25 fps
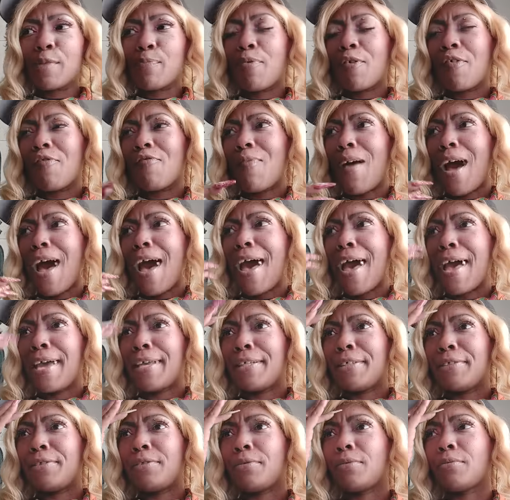
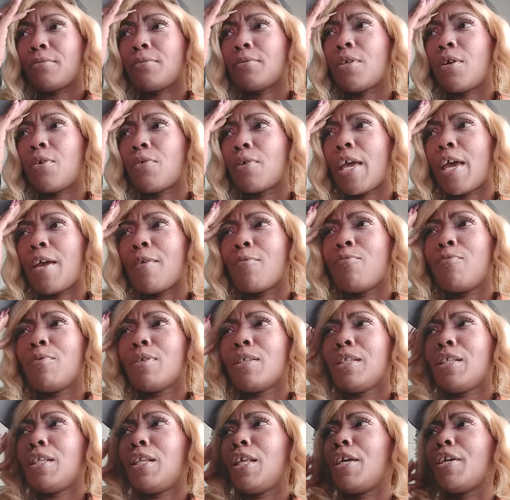provided, okay,
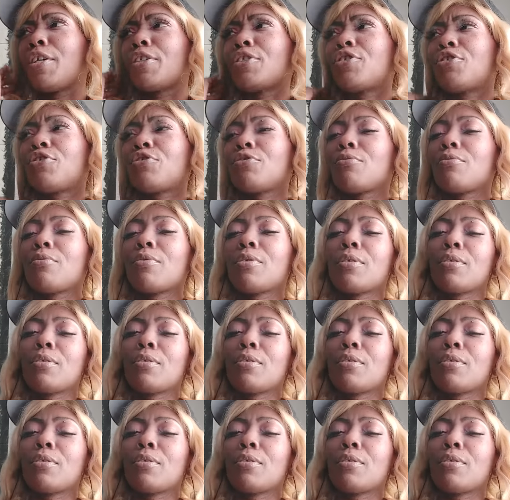with luxury.